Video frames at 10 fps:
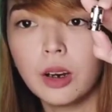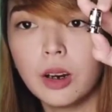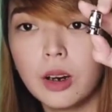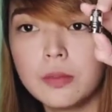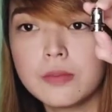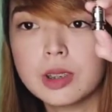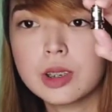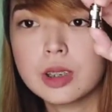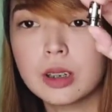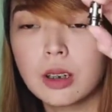
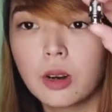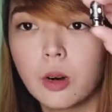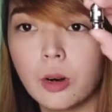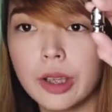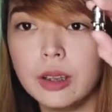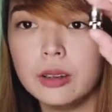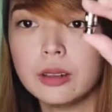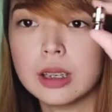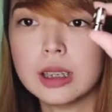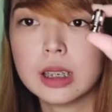ohms coil.
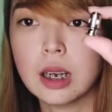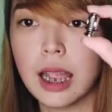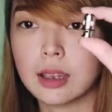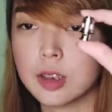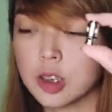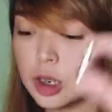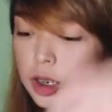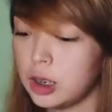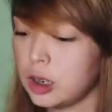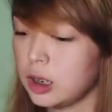This is our extra.